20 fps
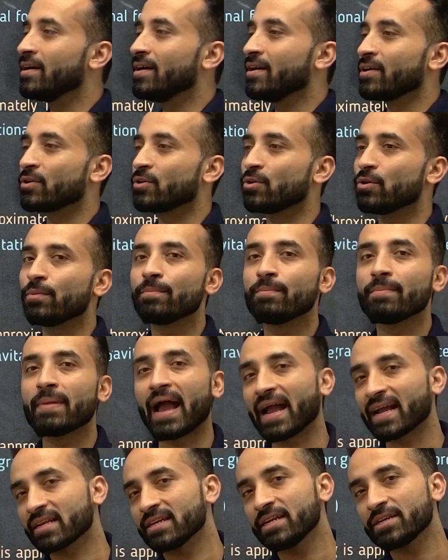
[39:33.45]

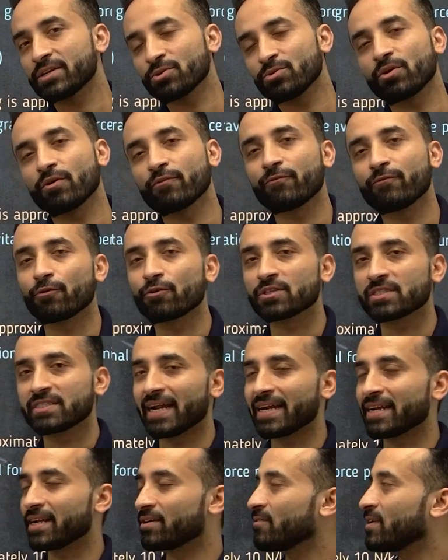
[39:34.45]
magnitude of force that
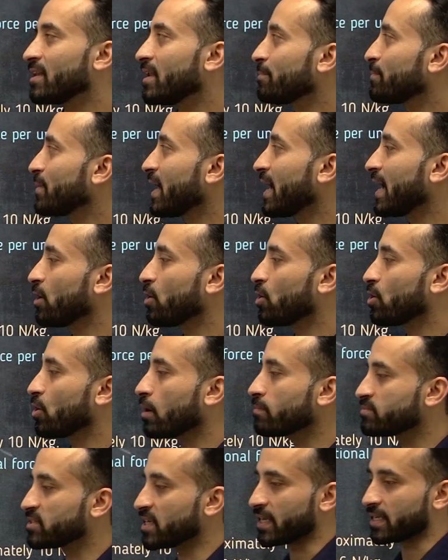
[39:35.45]
it will apply on
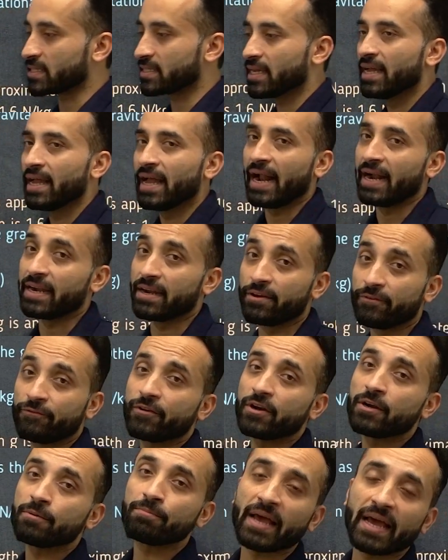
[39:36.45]
objects, and
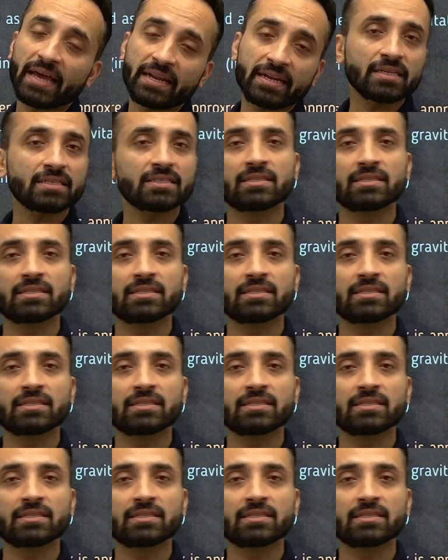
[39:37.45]
different planets